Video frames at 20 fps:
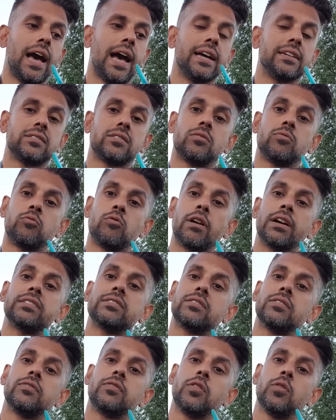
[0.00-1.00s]
as the
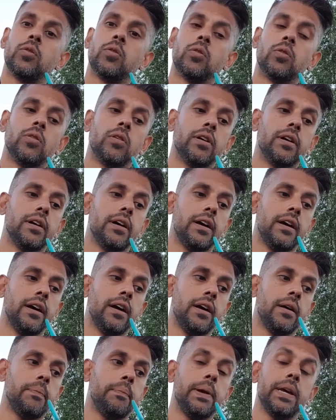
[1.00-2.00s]
rest of your
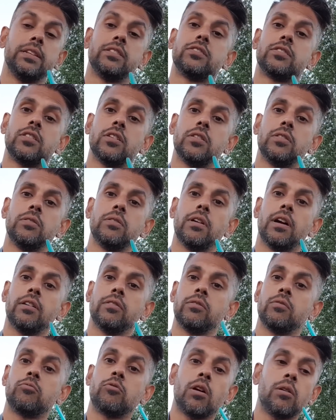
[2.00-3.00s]
PIDs do,
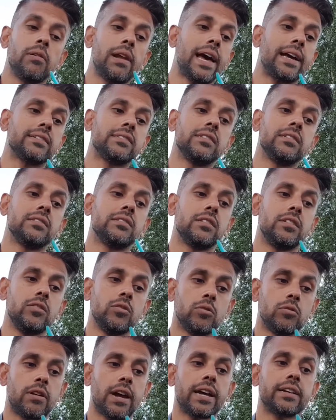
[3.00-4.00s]
and the roll axis, the
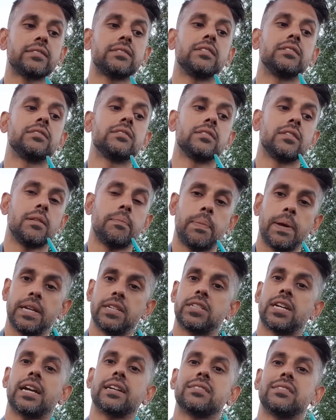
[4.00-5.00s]
yaw axis and the
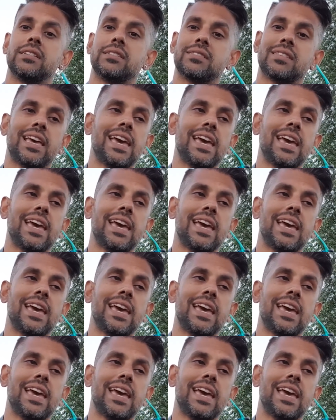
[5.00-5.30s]
pitch axis.